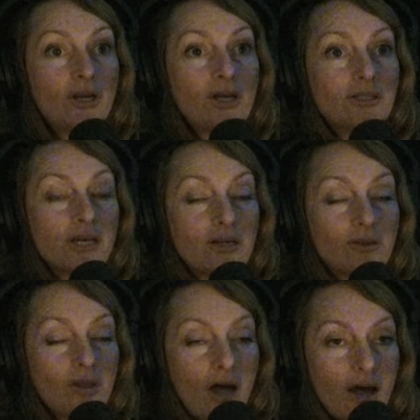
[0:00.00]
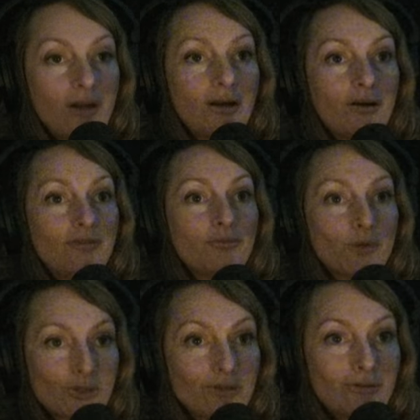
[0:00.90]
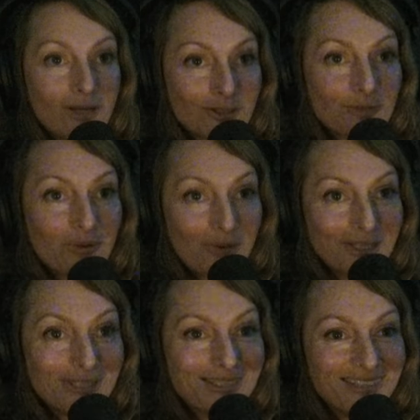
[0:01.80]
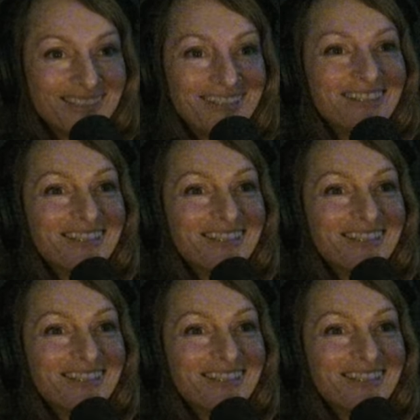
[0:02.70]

done a lot of personal exploration, yeah.